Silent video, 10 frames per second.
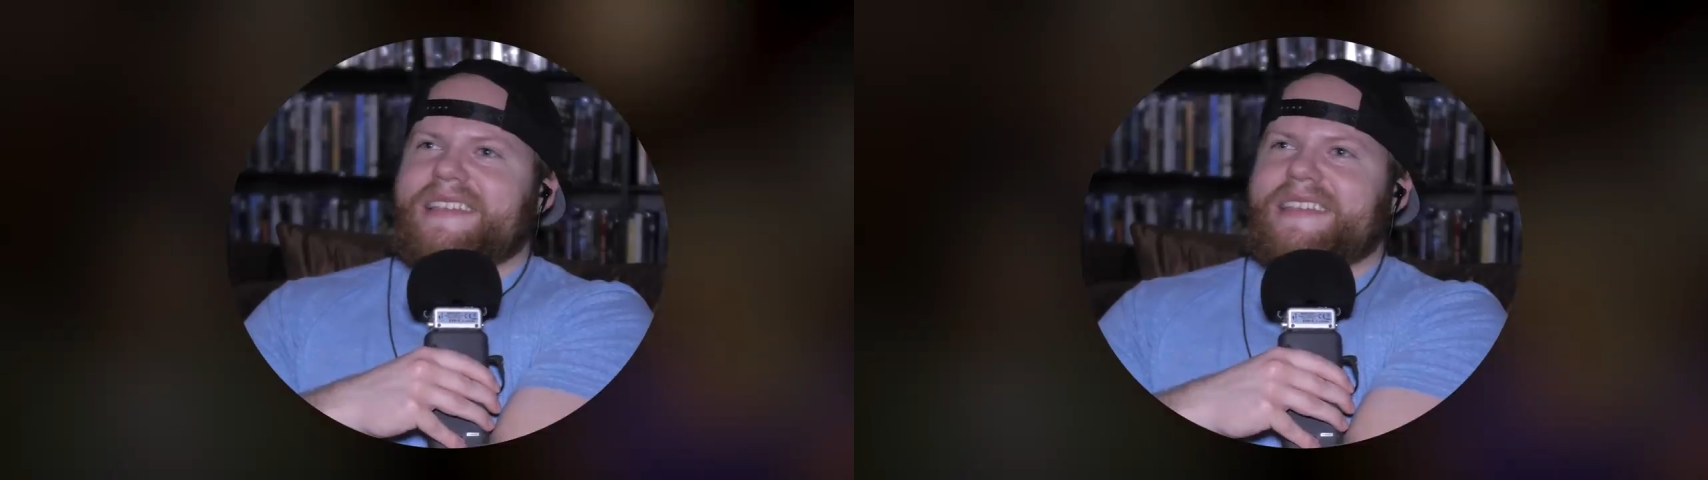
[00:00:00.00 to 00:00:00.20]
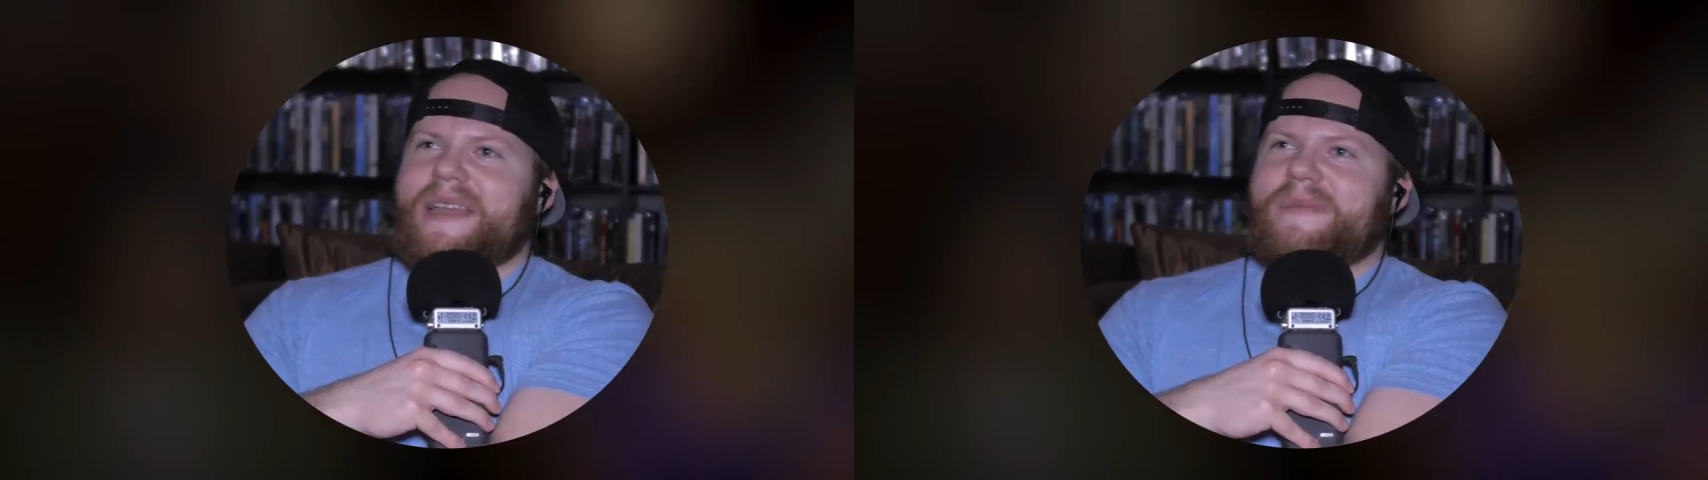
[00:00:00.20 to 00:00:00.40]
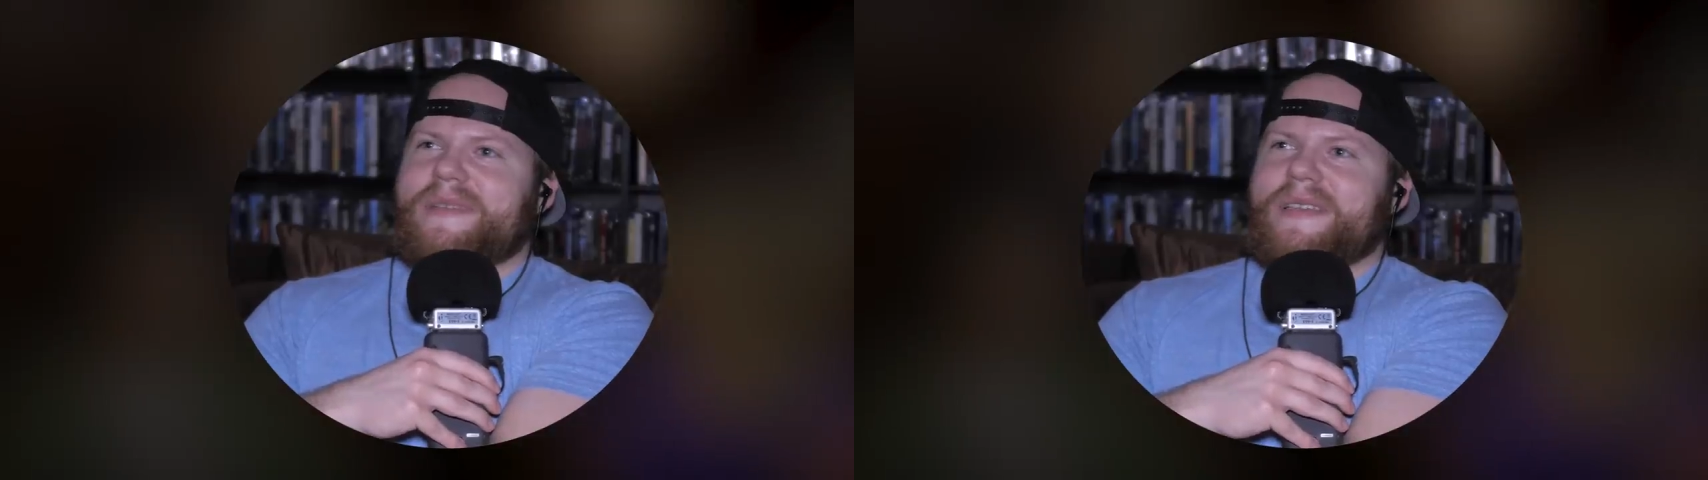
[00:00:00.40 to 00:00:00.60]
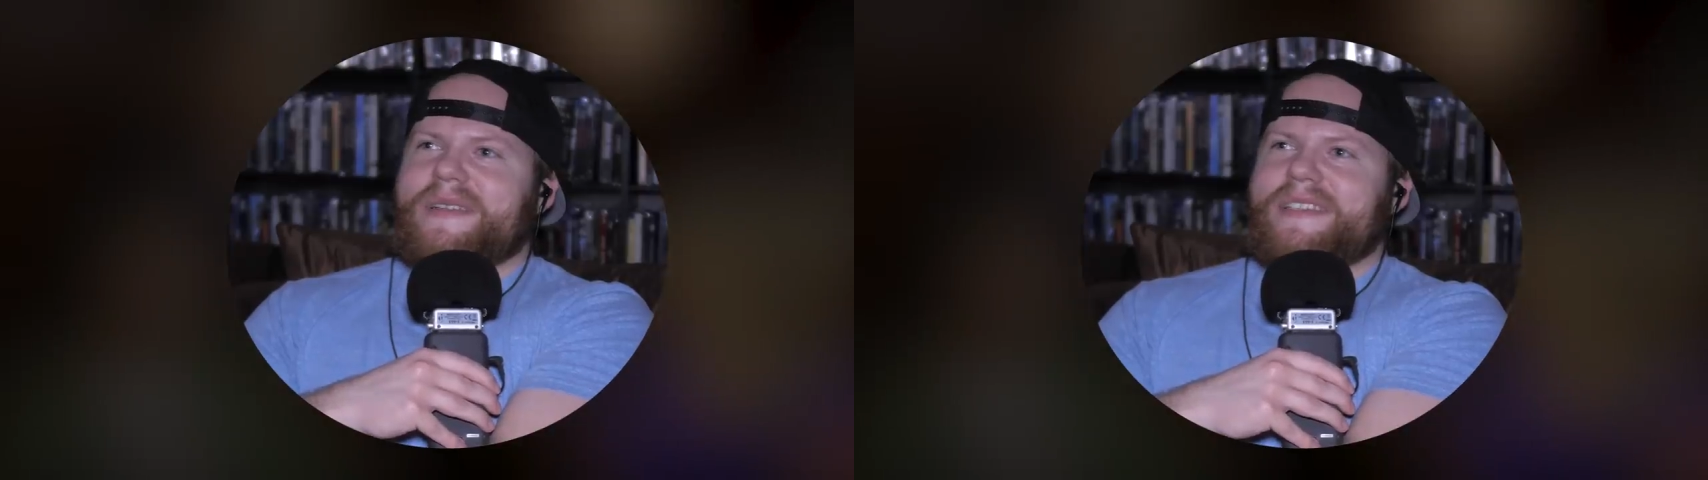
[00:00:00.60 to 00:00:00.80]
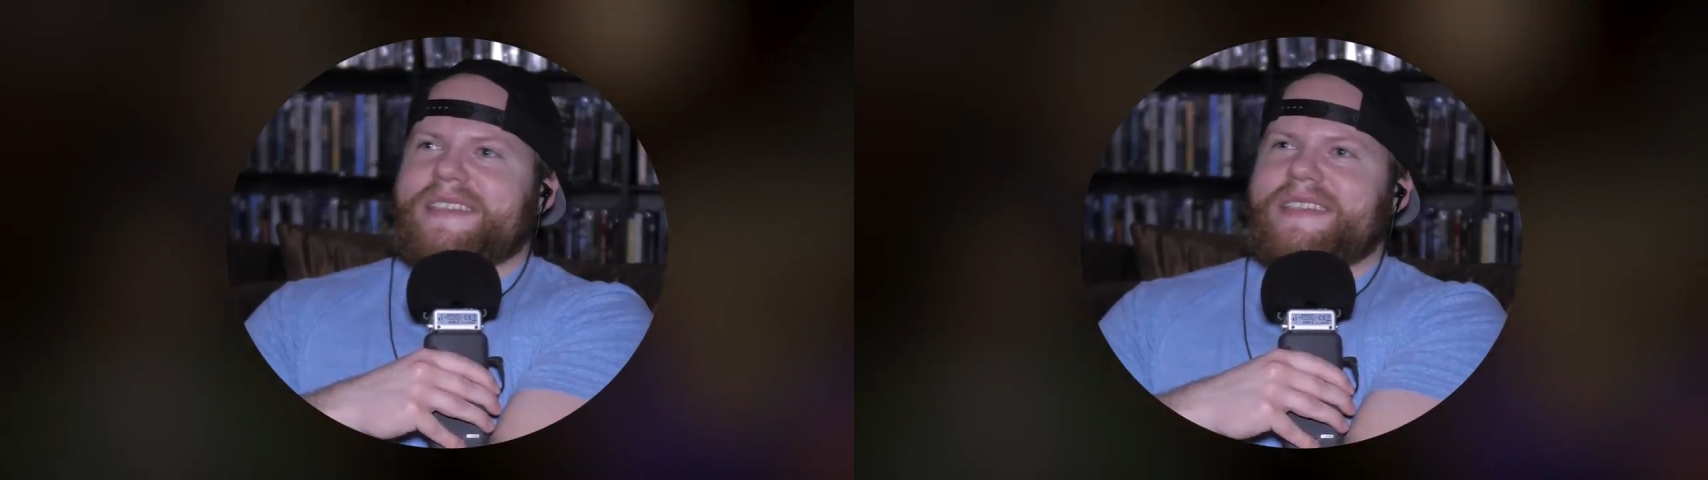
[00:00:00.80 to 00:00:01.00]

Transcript: This episode is